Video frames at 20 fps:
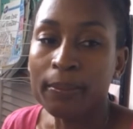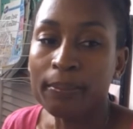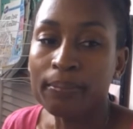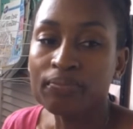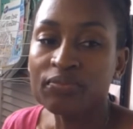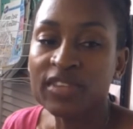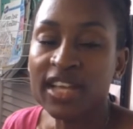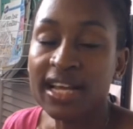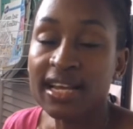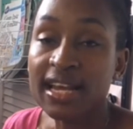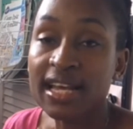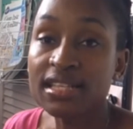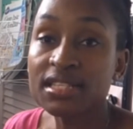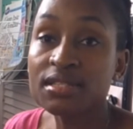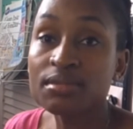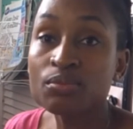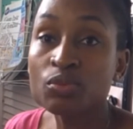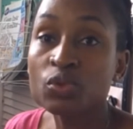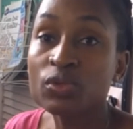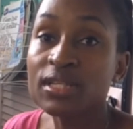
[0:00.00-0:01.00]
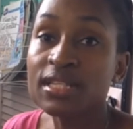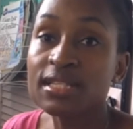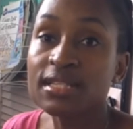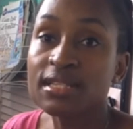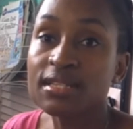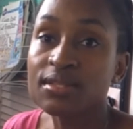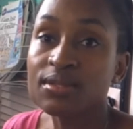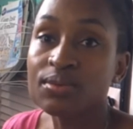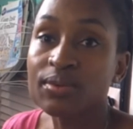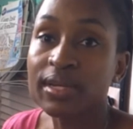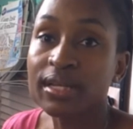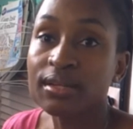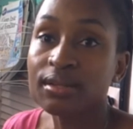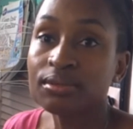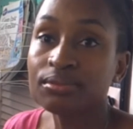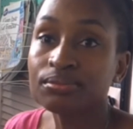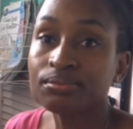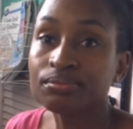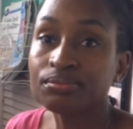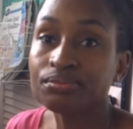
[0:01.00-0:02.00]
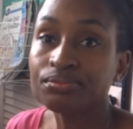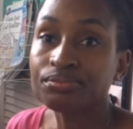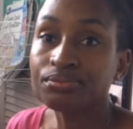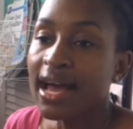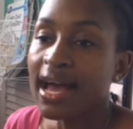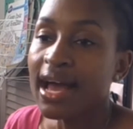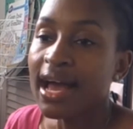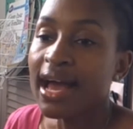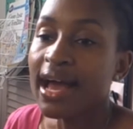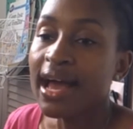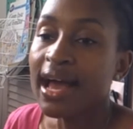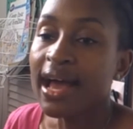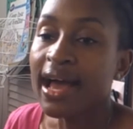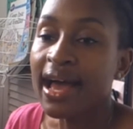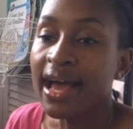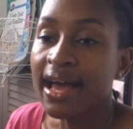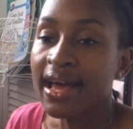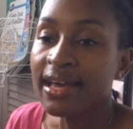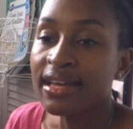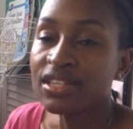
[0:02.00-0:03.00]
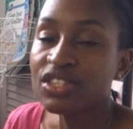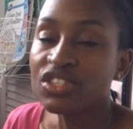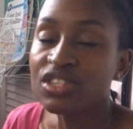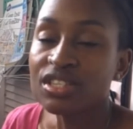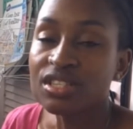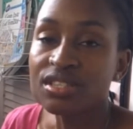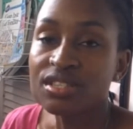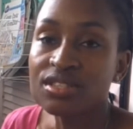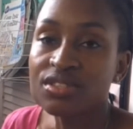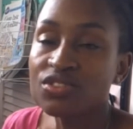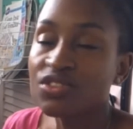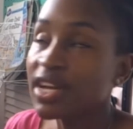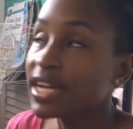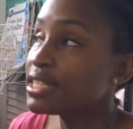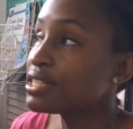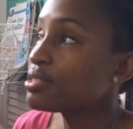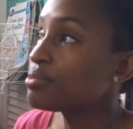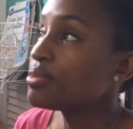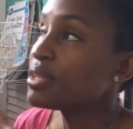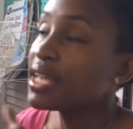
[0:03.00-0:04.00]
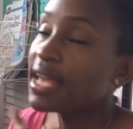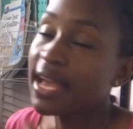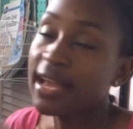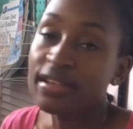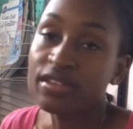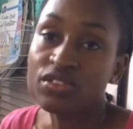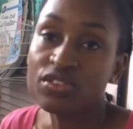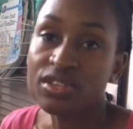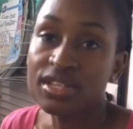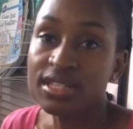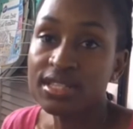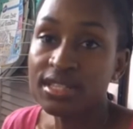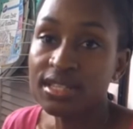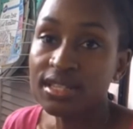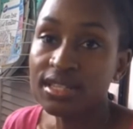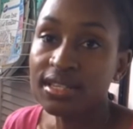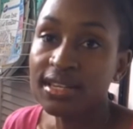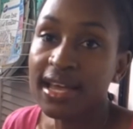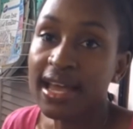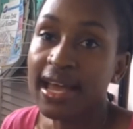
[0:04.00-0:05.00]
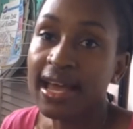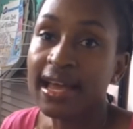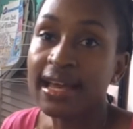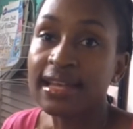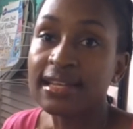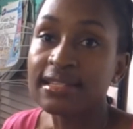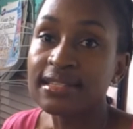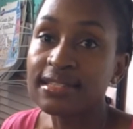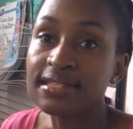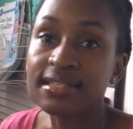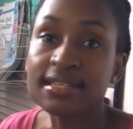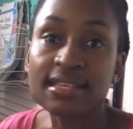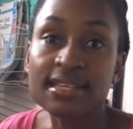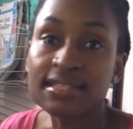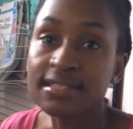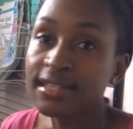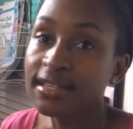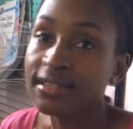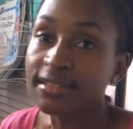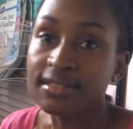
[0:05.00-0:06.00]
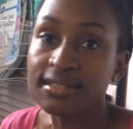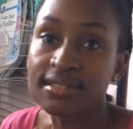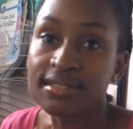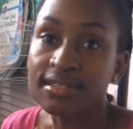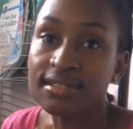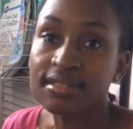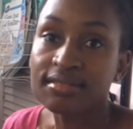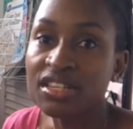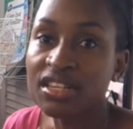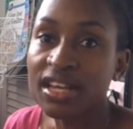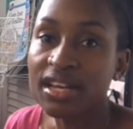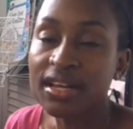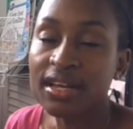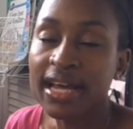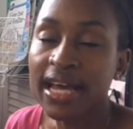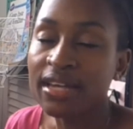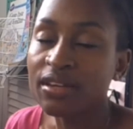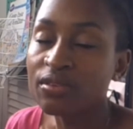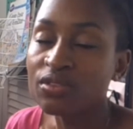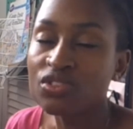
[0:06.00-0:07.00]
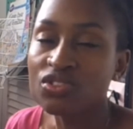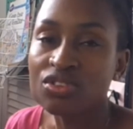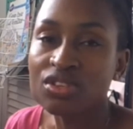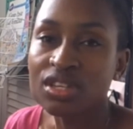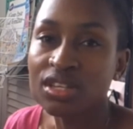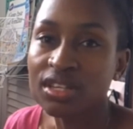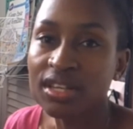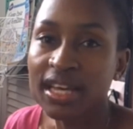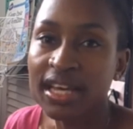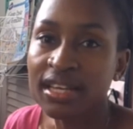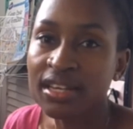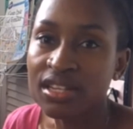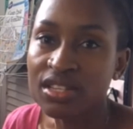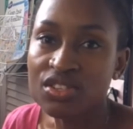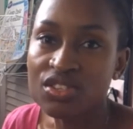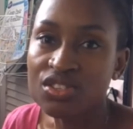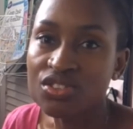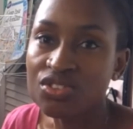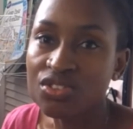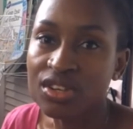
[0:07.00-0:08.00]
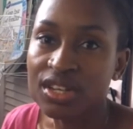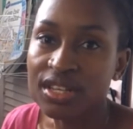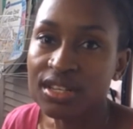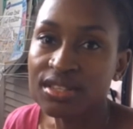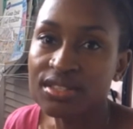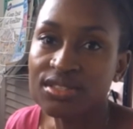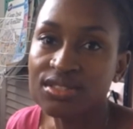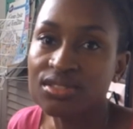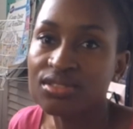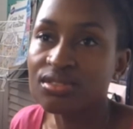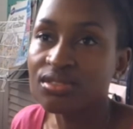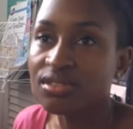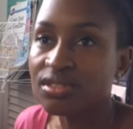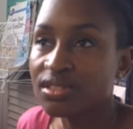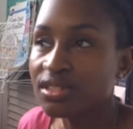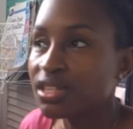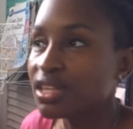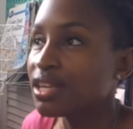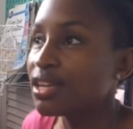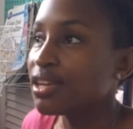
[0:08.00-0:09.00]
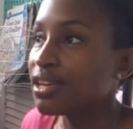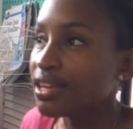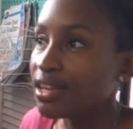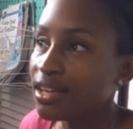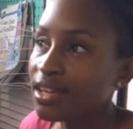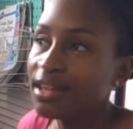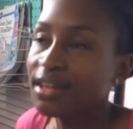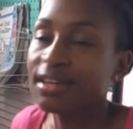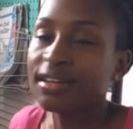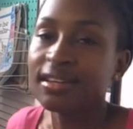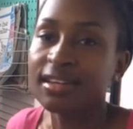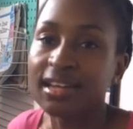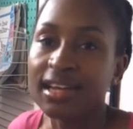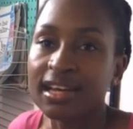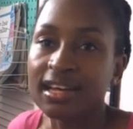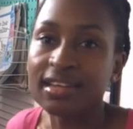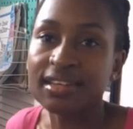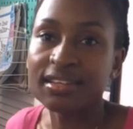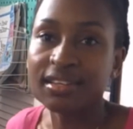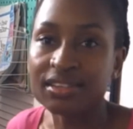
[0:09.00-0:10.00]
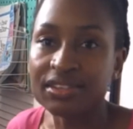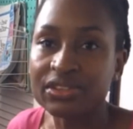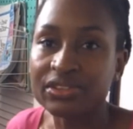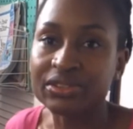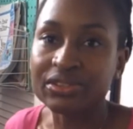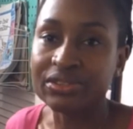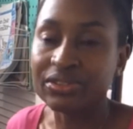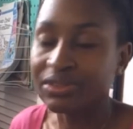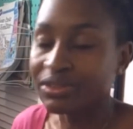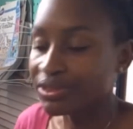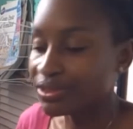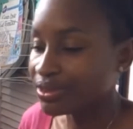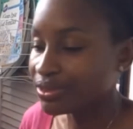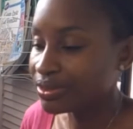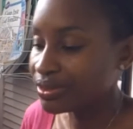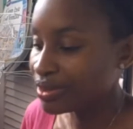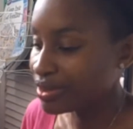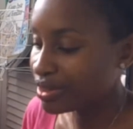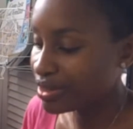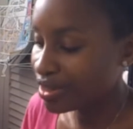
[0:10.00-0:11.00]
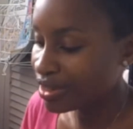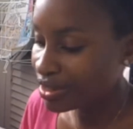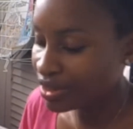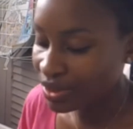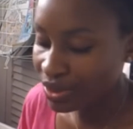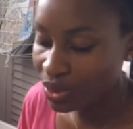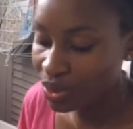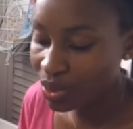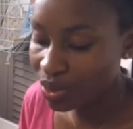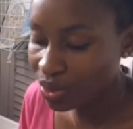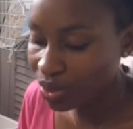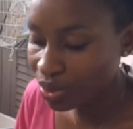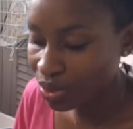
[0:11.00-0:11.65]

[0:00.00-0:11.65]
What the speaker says: I like smoothies as well. I just try to be hydrated and eat healthy. I don't drink energy drinks to stay on the go.